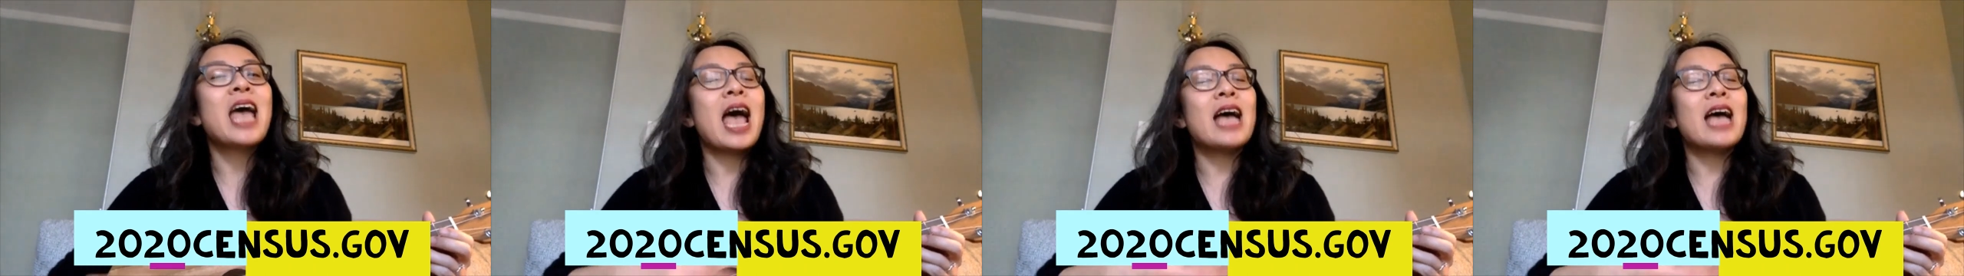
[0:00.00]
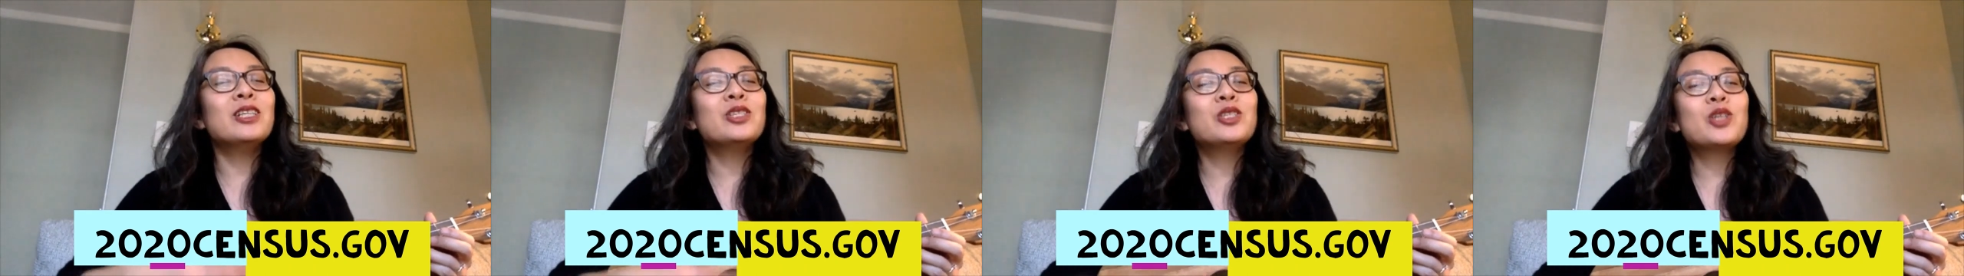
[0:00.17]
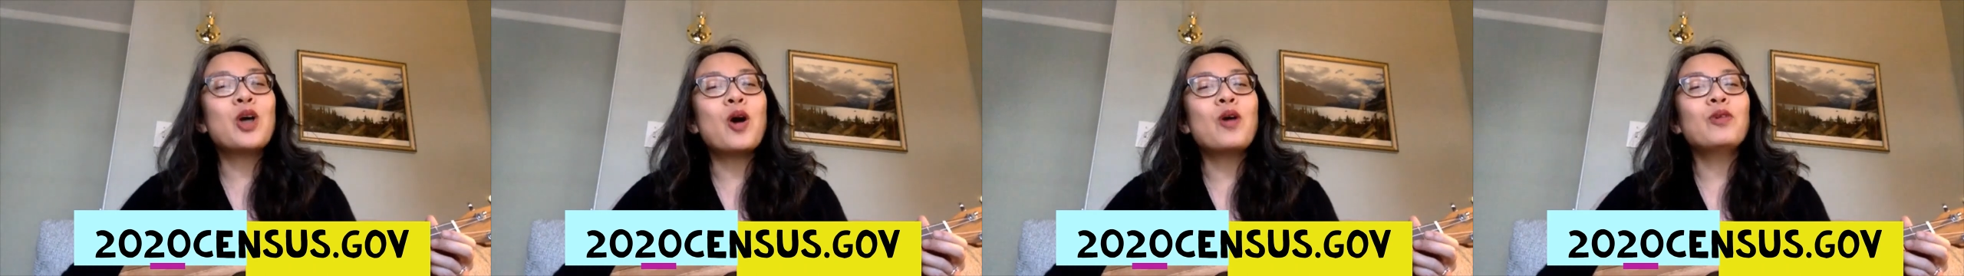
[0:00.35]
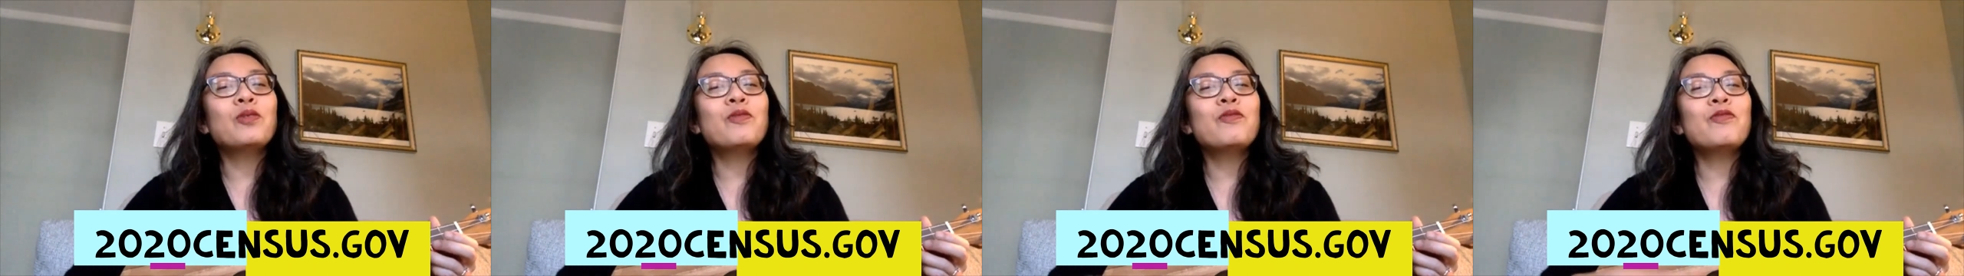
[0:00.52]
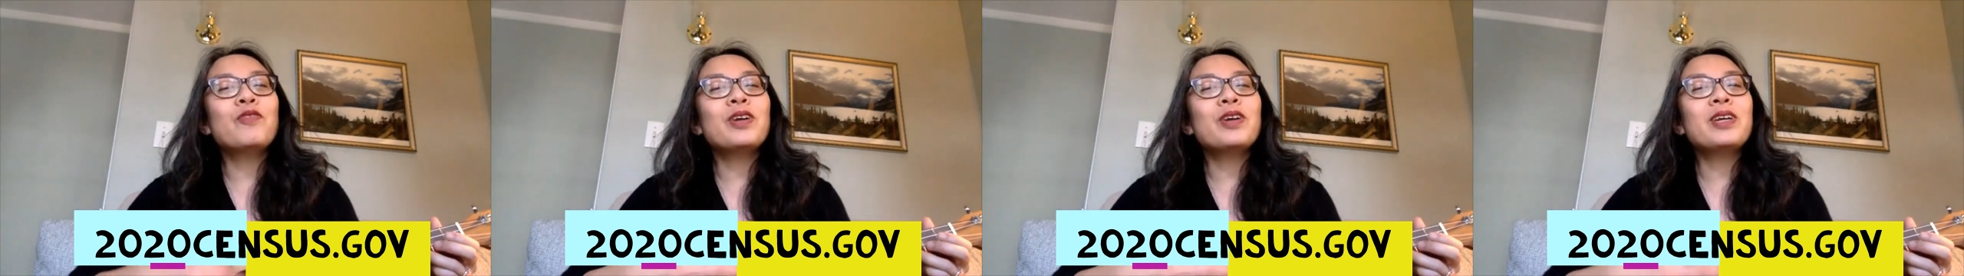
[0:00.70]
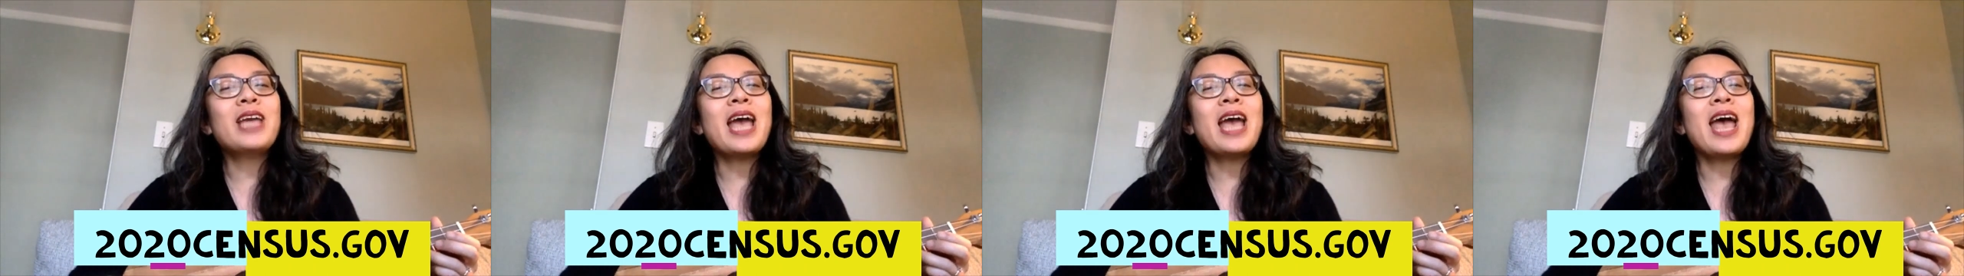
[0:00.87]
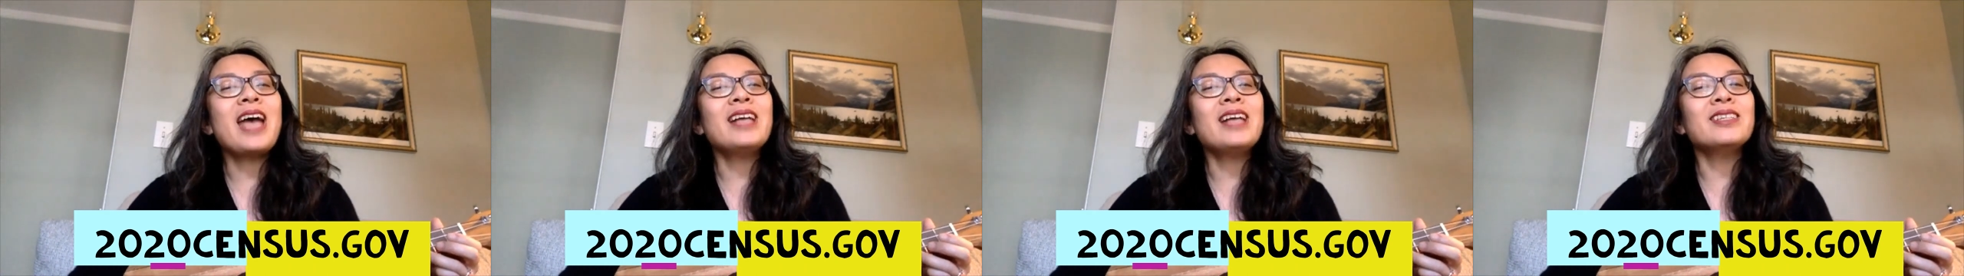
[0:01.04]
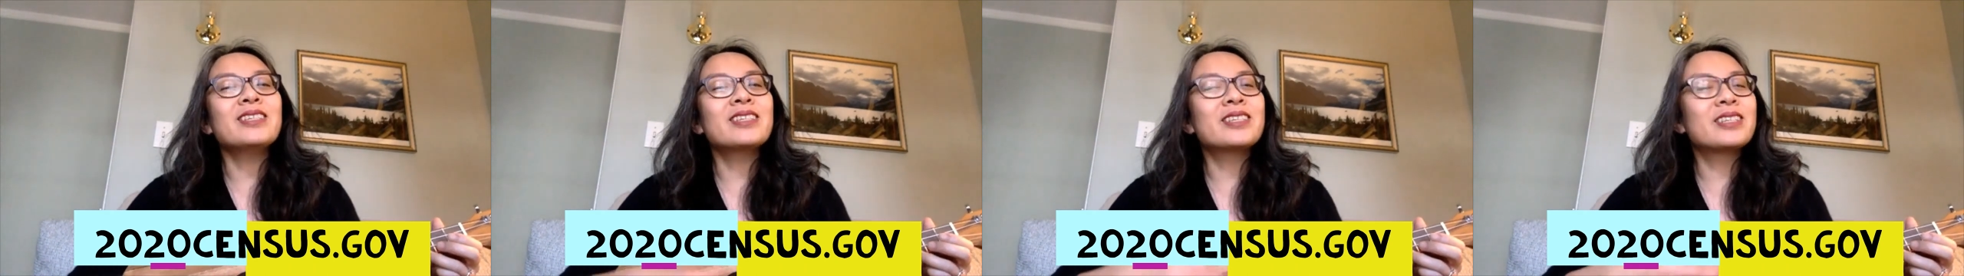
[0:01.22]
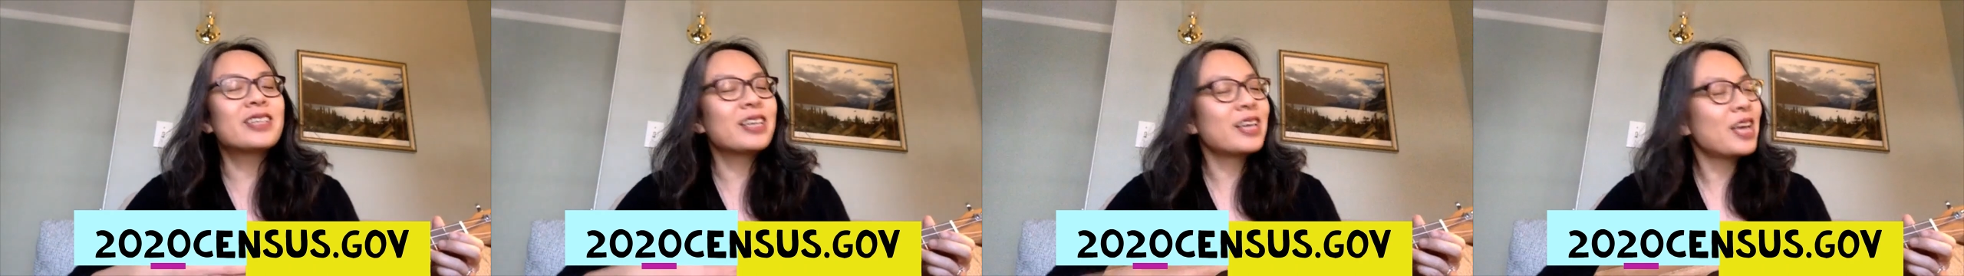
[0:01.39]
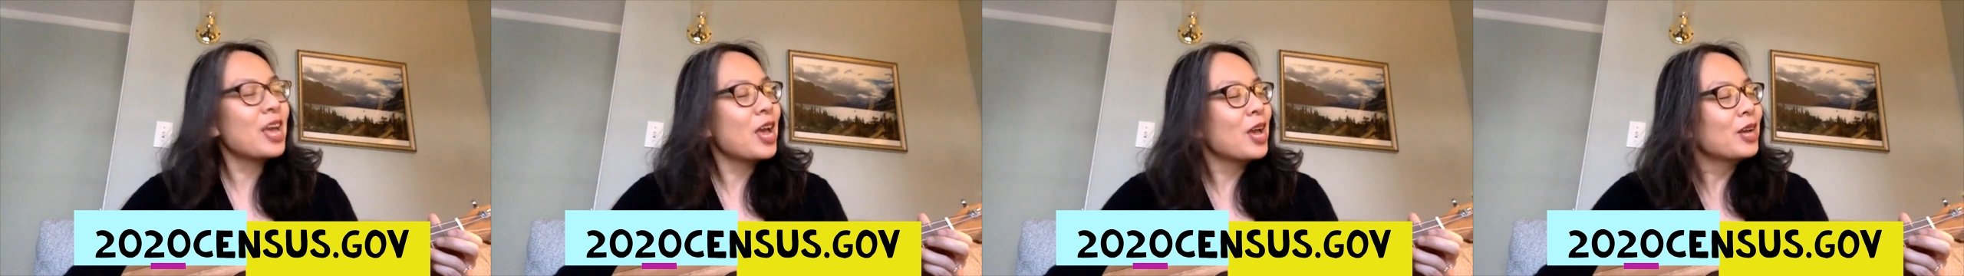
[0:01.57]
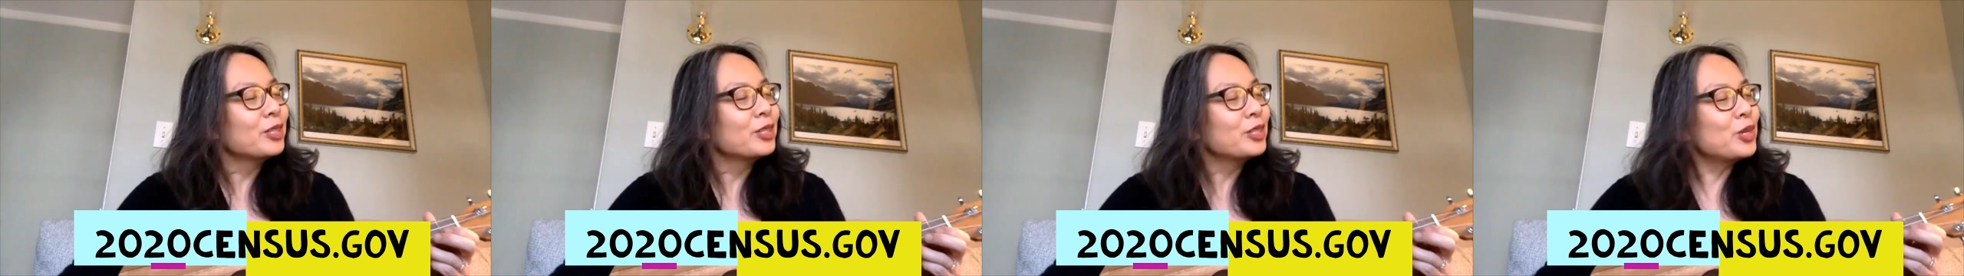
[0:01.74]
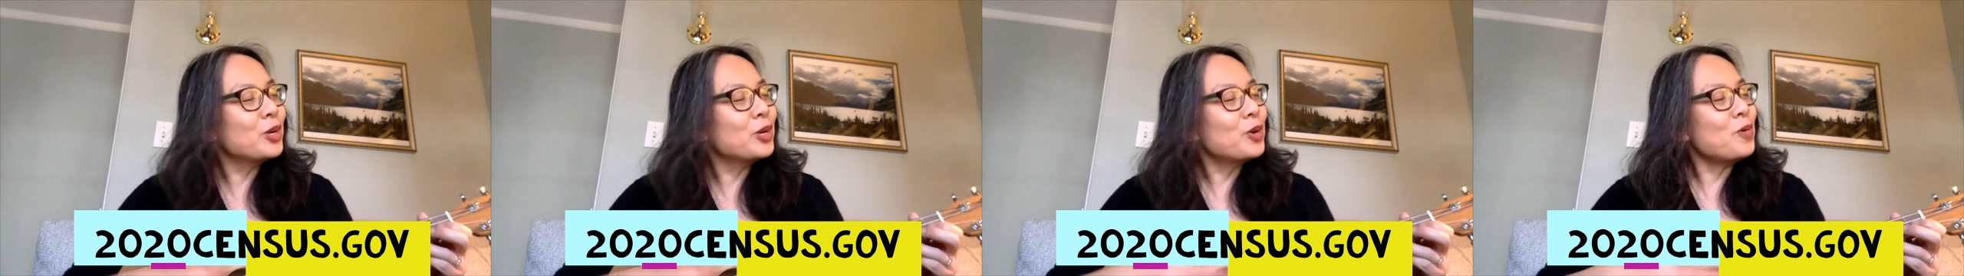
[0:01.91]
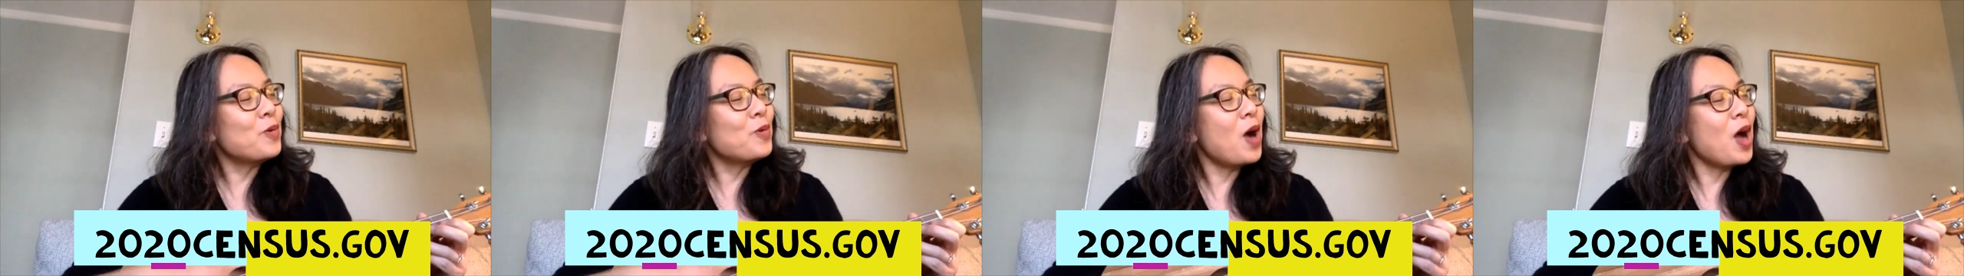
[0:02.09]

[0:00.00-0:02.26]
and don't forget to